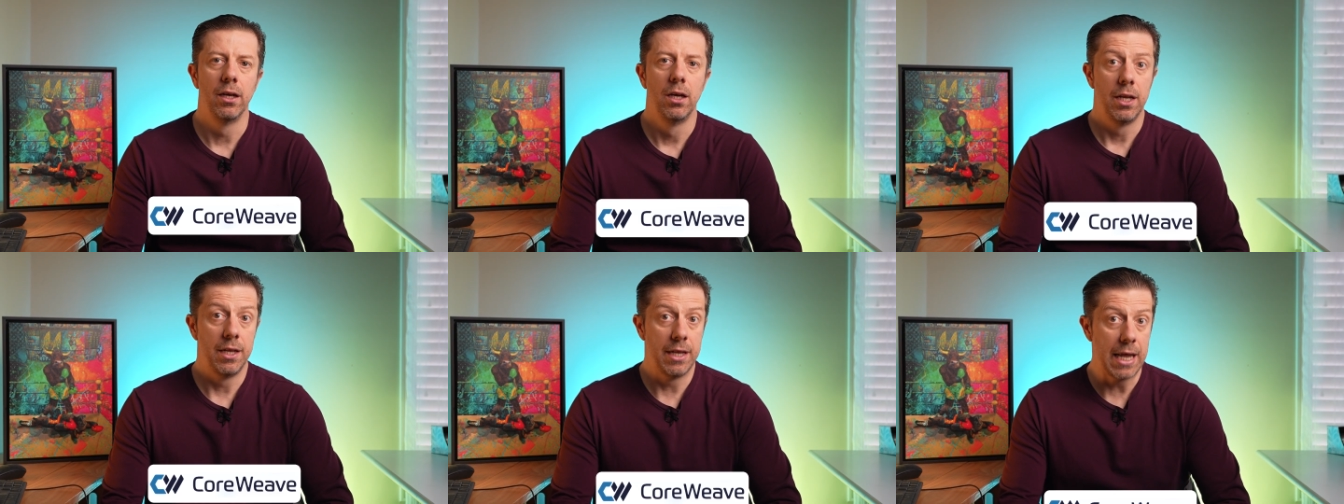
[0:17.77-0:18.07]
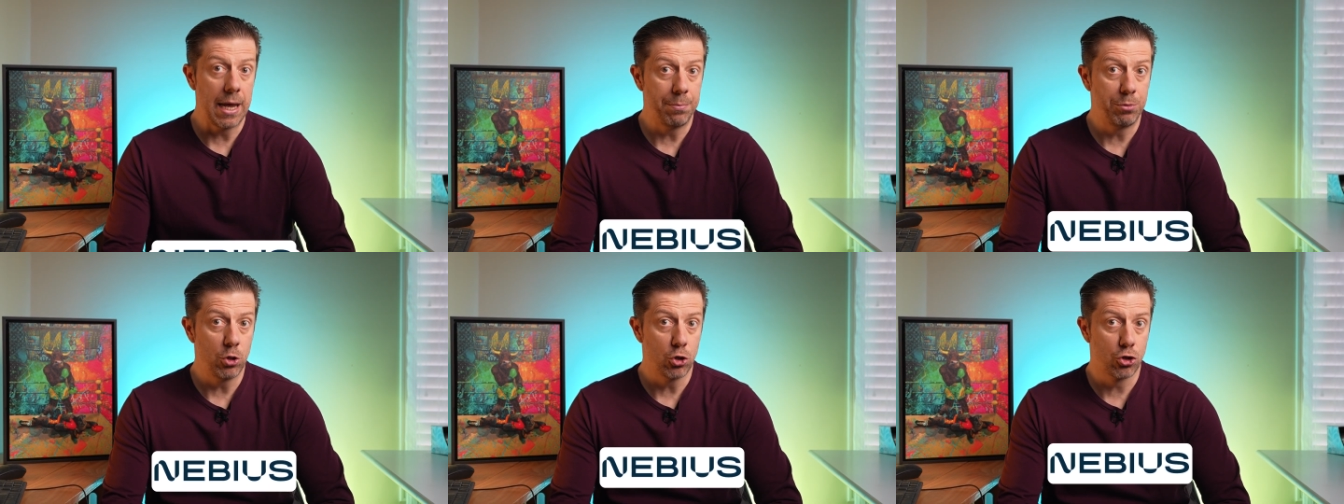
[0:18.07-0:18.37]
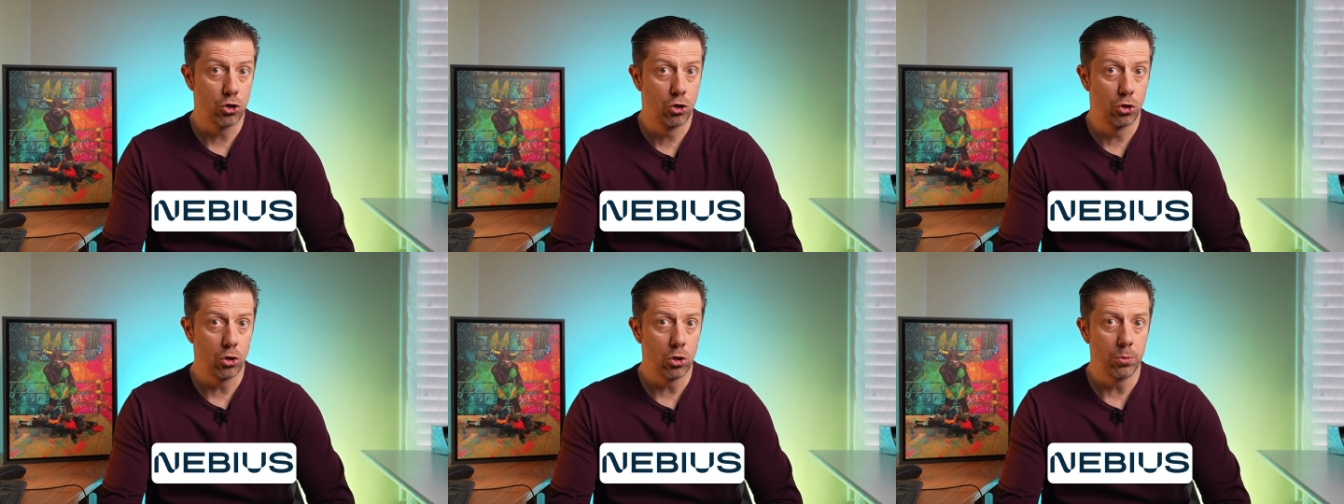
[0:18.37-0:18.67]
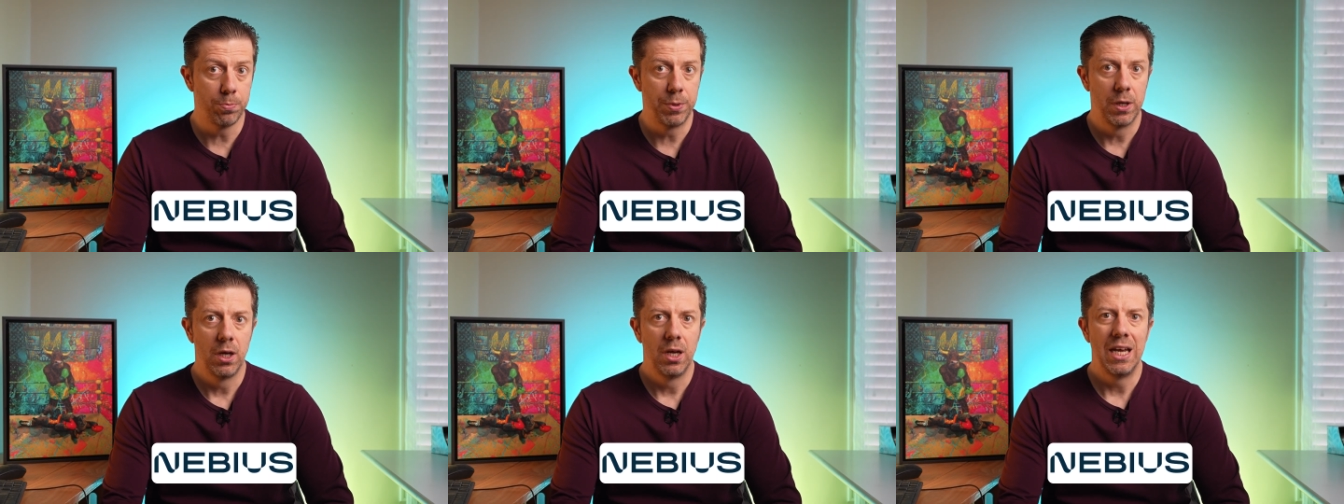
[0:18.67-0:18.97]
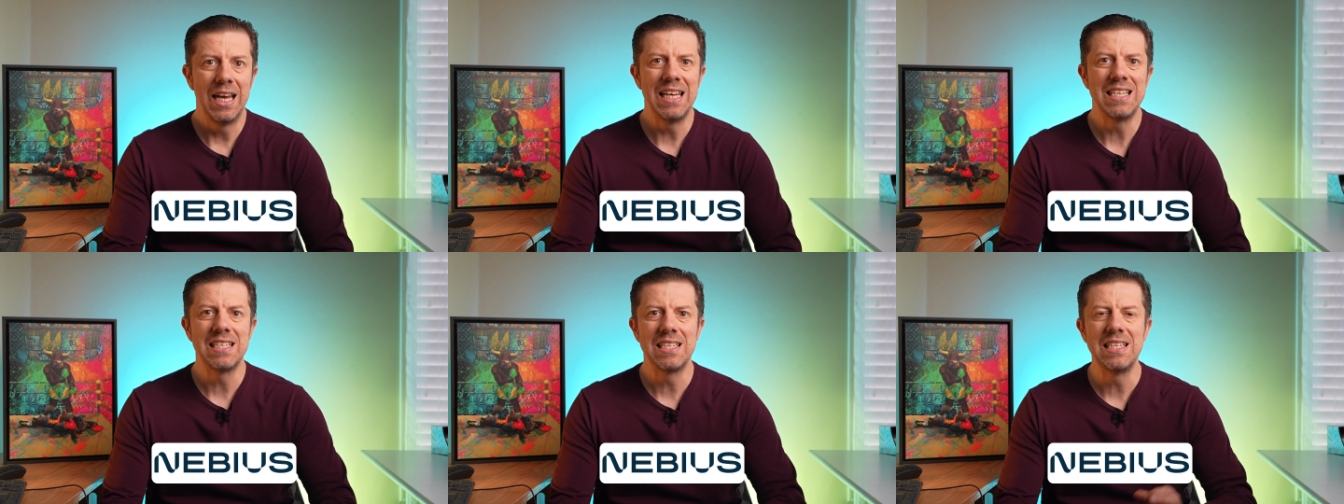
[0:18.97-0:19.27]
Nebius Group
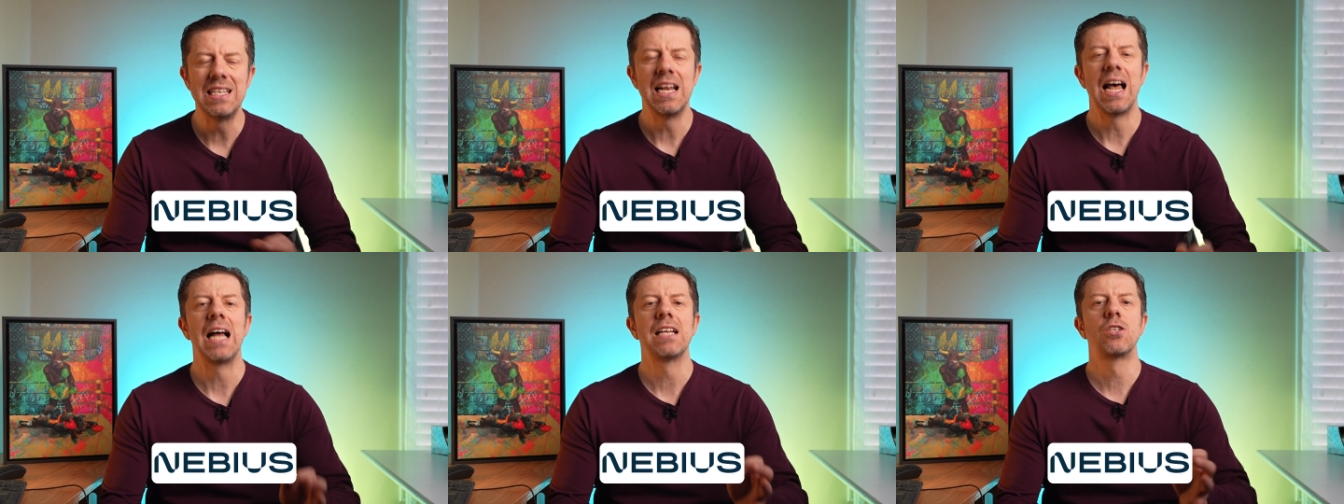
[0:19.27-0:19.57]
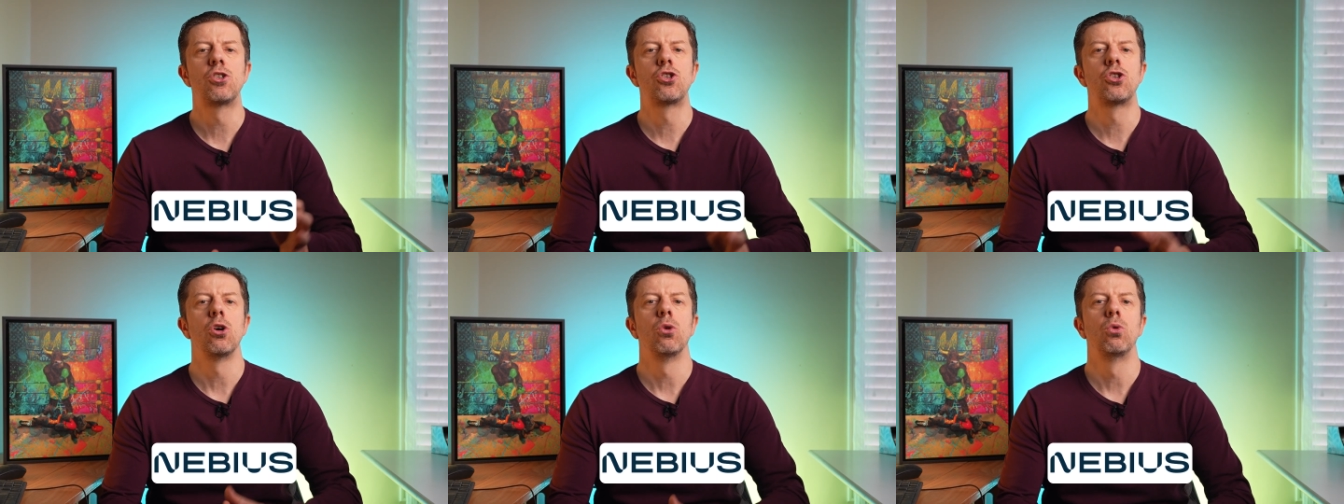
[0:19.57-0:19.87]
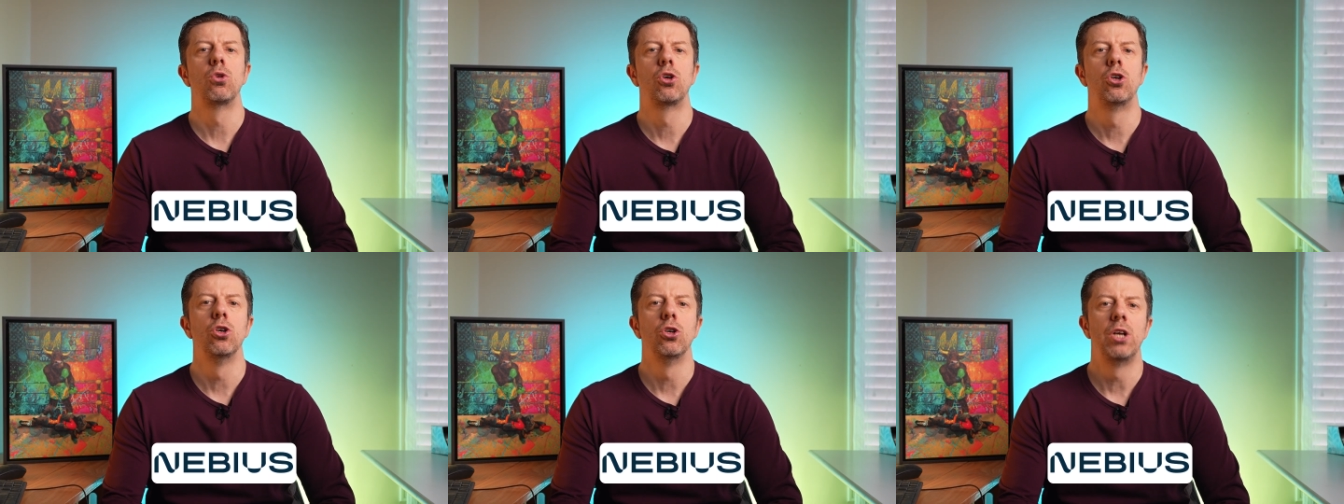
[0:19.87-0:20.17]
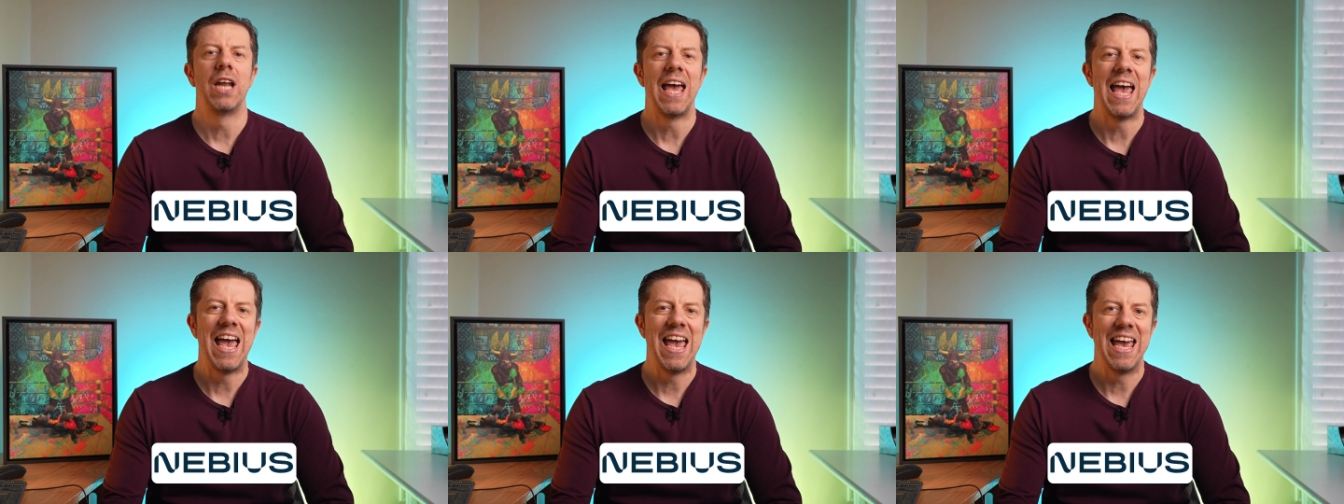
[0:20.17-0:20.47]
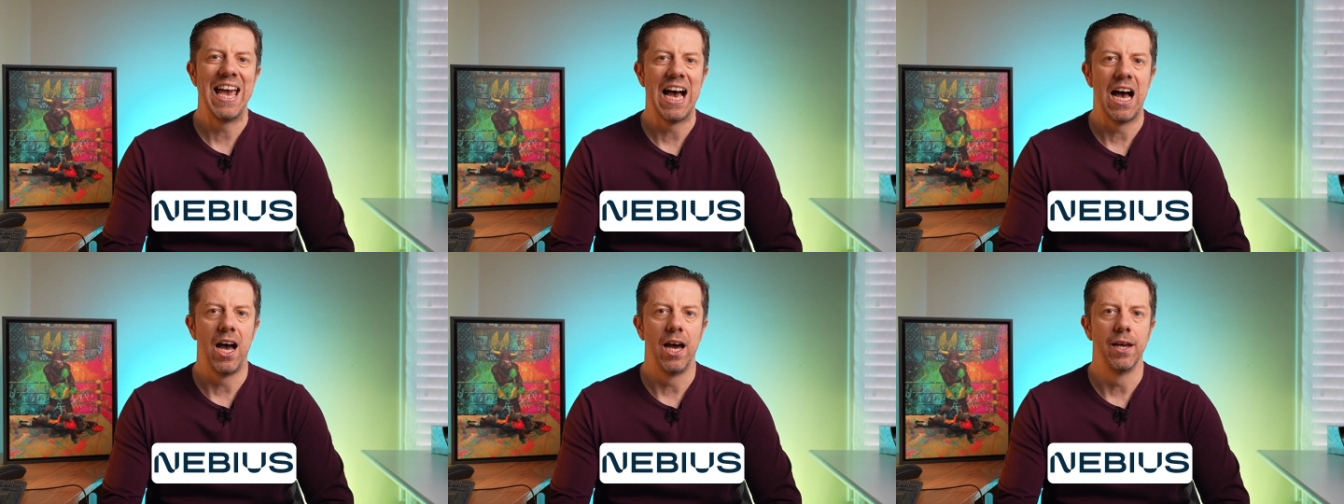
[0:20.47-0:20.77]
is not so good
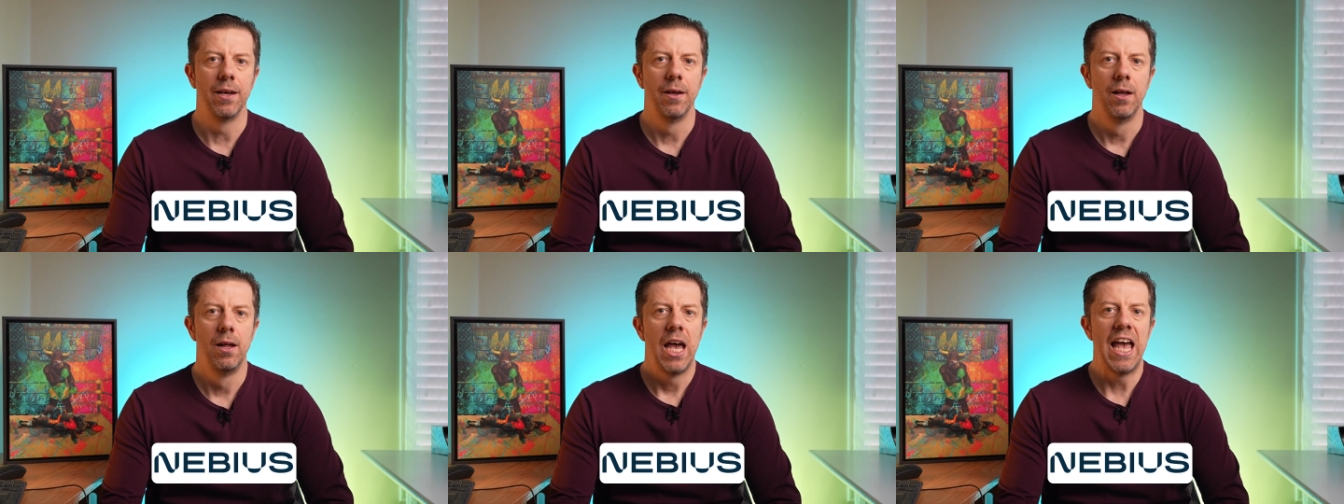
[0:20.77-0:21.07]
AI.